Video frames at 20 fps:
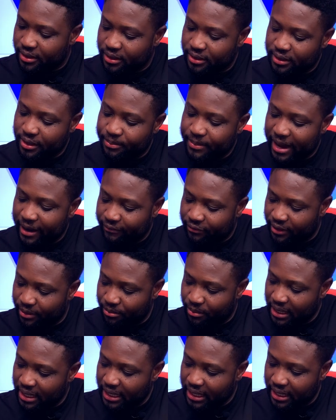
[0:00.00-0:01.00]
is the bag for the
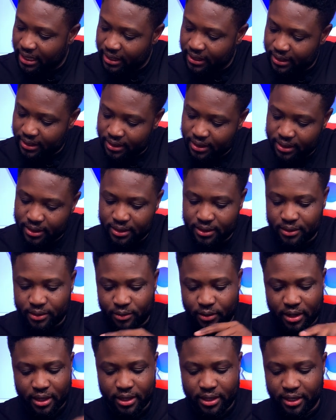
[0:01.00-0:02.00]
Mini.
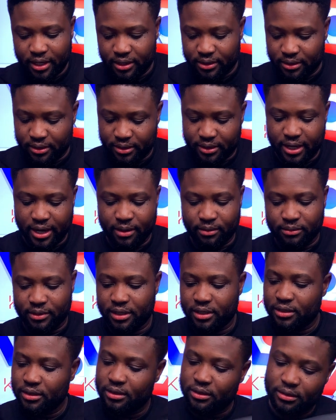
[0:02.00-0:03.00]
Quality is the same,
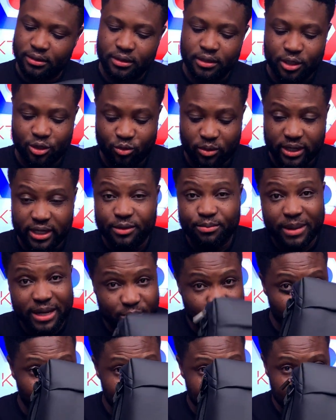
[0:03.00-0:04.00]
just this one is much
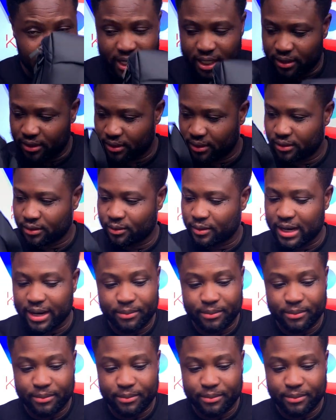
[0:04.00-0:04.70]
more bigger, right?